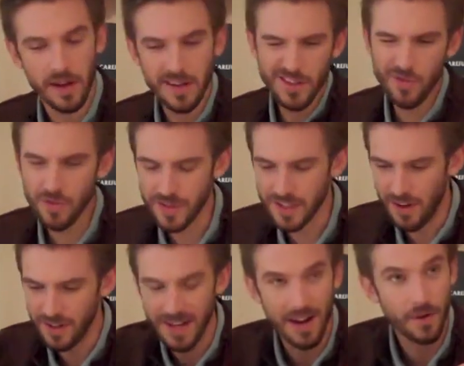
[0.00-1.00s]
And I sort of
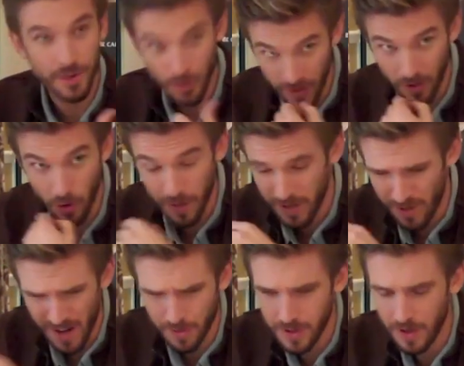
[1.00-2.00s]
started out doing comedy,
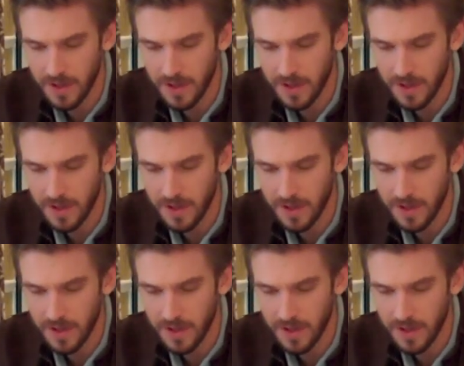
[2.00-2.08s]
really. I, would, I